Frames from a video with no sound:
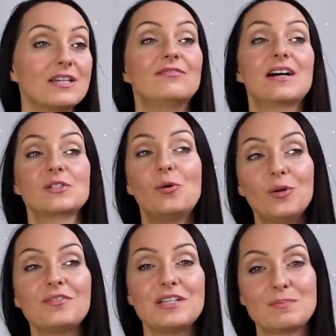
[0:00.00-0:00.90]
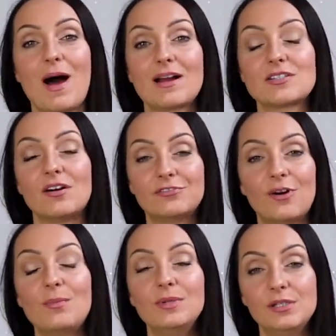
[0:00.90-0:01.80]
In fact, all of these bags are
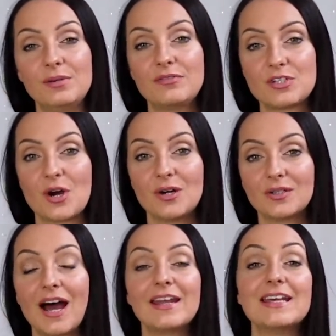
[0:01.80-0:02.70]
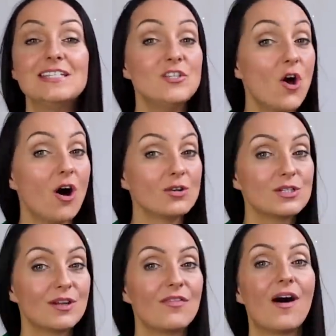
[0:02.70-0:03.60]
from Louis Vuitton, and it is
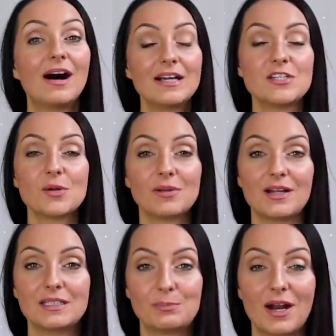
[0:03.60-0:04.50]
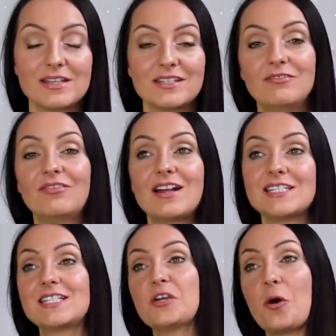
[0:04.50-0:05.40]
not that I don't like the brand. In fact,
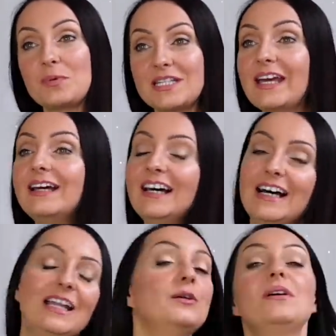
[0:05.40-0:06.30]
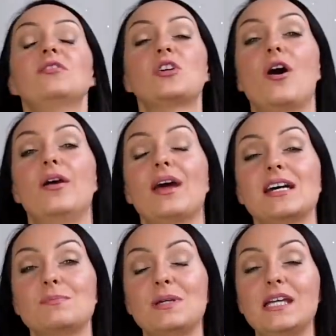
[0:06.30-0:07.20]
it's the opposite. Louis Vuitton
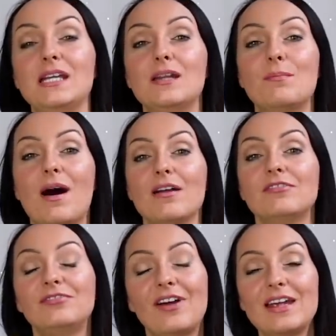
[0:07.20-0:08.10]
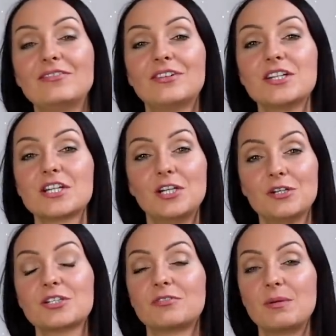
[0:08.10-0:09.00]
has been my favourite
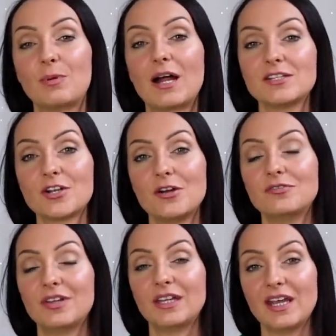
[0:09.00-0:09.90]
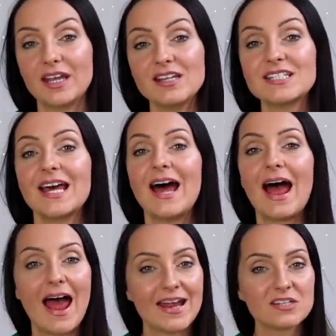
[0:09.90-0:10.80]
luxury brand over the years,
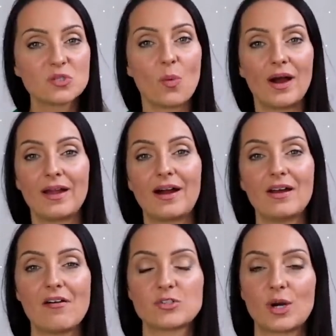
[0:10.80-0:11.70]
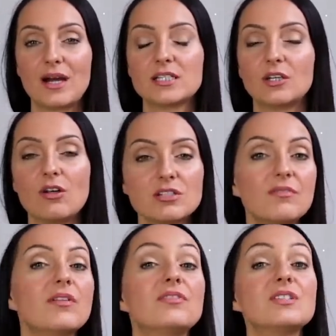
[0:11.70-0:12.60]
hence why I have tried lots
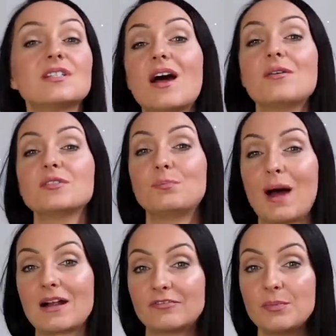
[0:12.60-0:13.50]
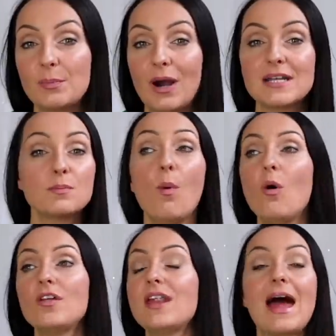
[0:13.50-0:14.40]
of different styles of bag from the brand,
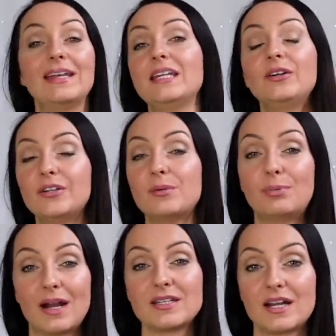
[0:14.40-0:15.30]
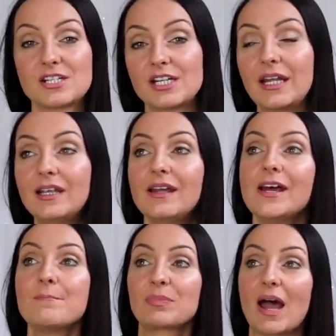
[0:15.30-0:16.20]
more than any other brand actually
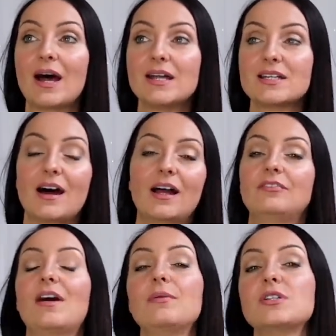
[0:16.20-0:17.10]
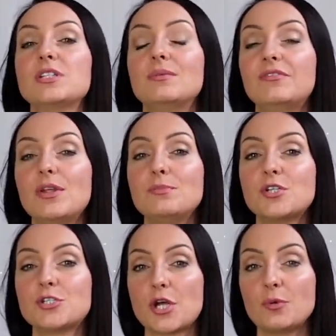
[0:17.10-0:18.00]
and I have found that some of them
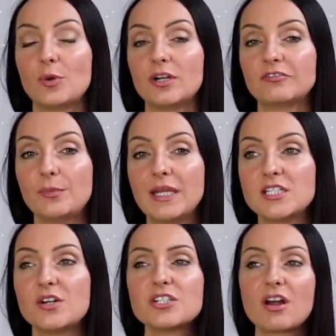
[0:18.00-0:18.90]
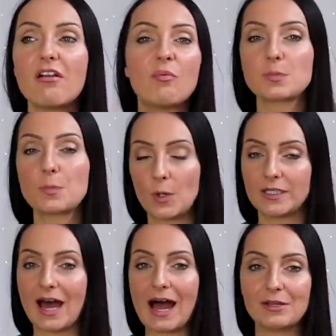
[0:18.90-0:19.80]
just don't work for me. So I just kind to
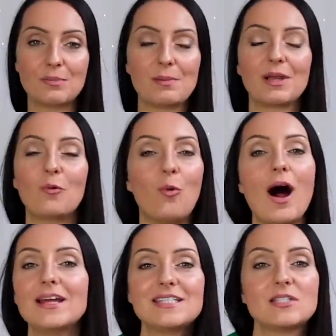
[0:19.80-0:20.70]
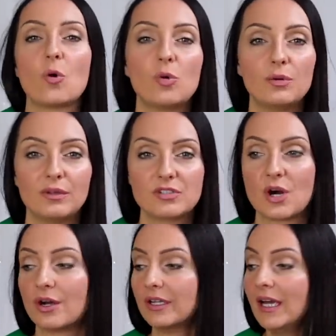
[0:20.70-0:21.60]
point that out. You might be like, why is this all Louis
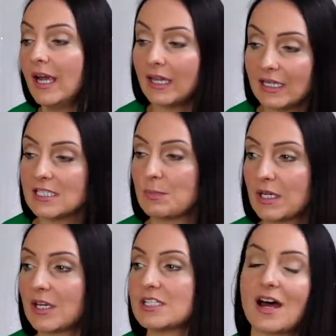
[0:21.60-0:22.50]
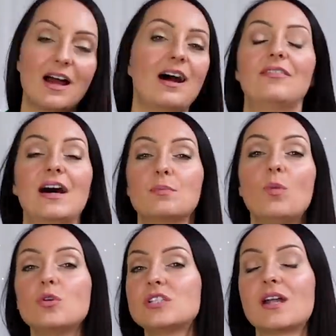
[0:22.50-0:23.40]
Vuitton? It is because I have had
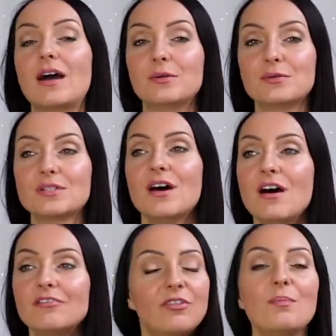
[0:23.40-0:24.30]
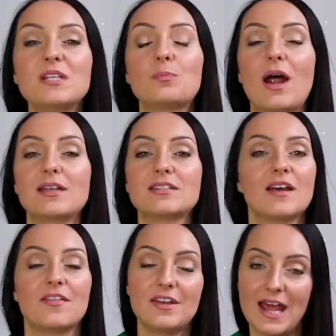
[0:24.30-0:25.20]
more styles from this brand
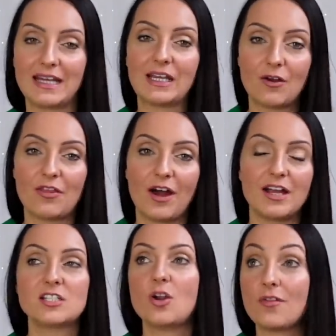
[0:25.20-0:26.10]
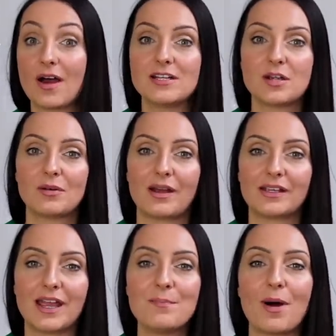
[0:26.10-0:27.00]
than any other. It's not that I don't
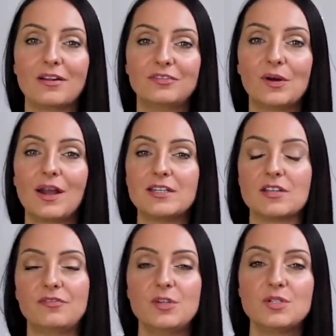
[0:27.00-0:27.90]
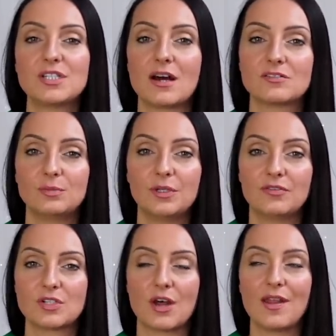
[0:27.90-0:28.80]
like it, but I feel like there's a few styles from Louis
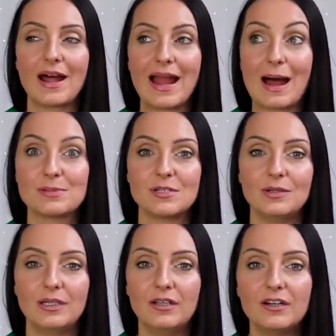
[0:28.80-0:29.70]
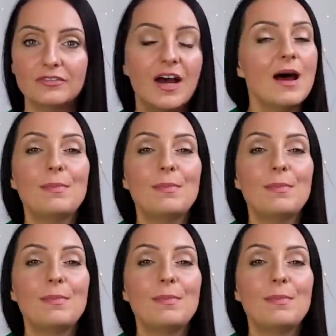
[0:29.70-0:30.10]
Vuitton that I absolutely love.